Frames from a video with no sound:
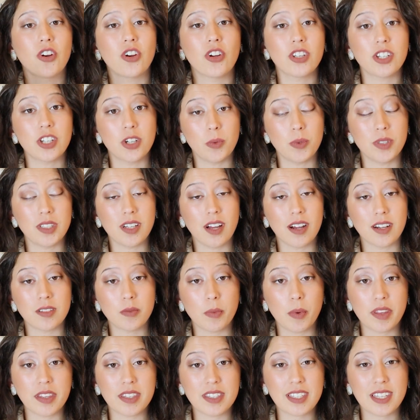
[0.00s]
earlier we talked
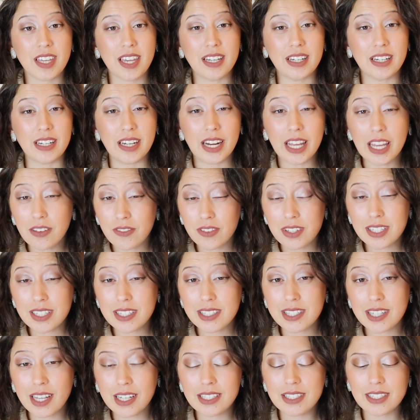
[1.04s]
about the Scandinavian
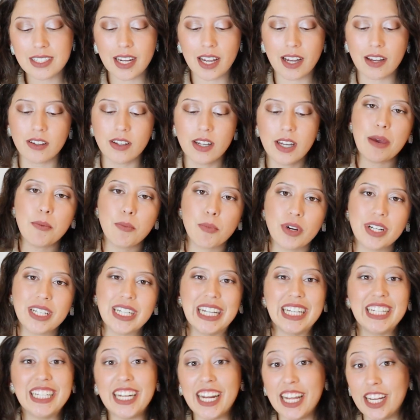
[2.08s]
design style and
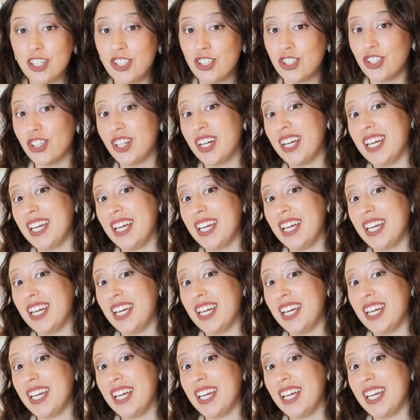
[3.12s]
bringing nature